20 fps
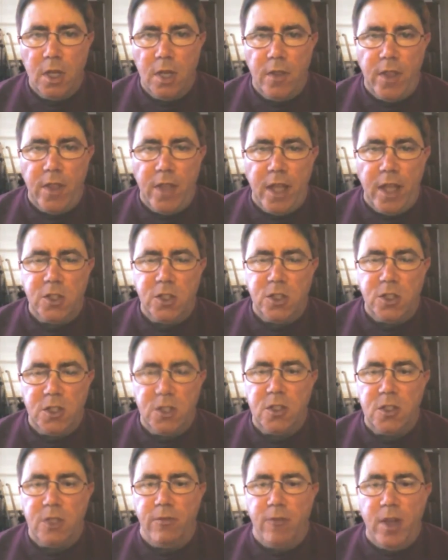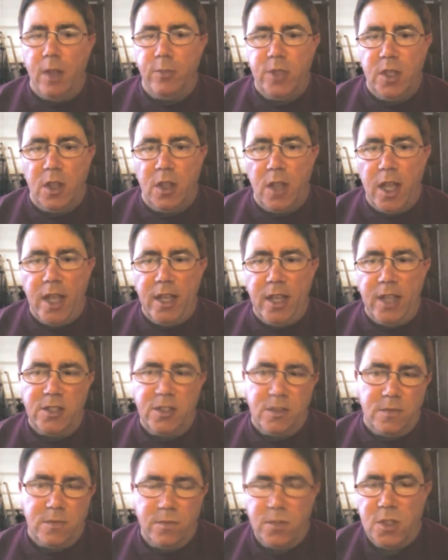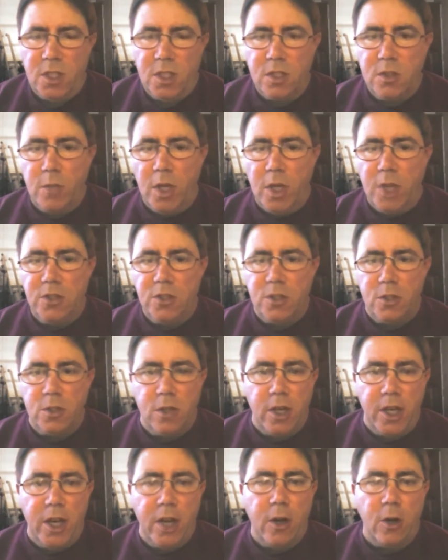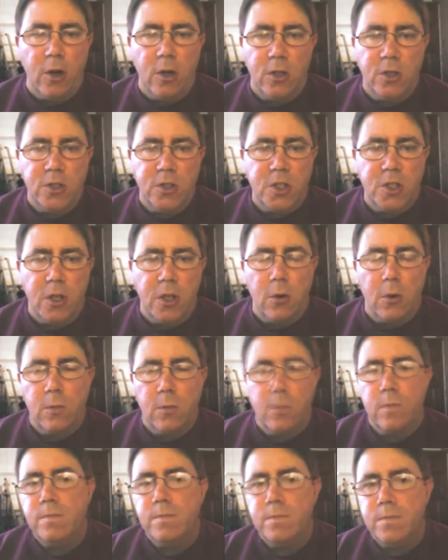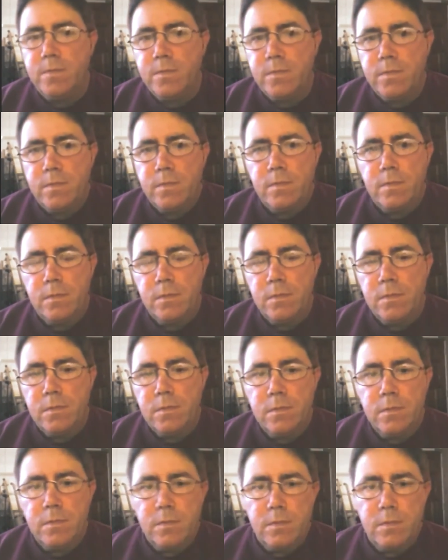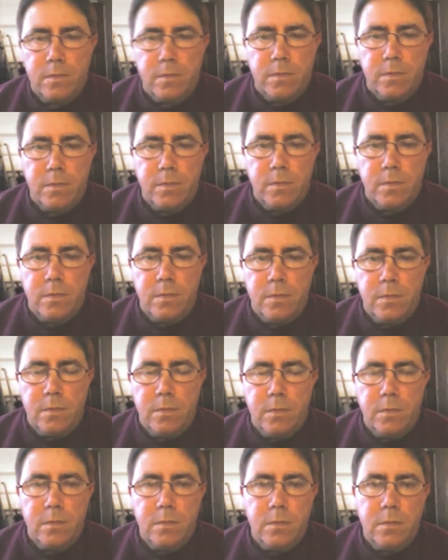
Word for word: And that's just developed in the last 6 months or a year or so. So before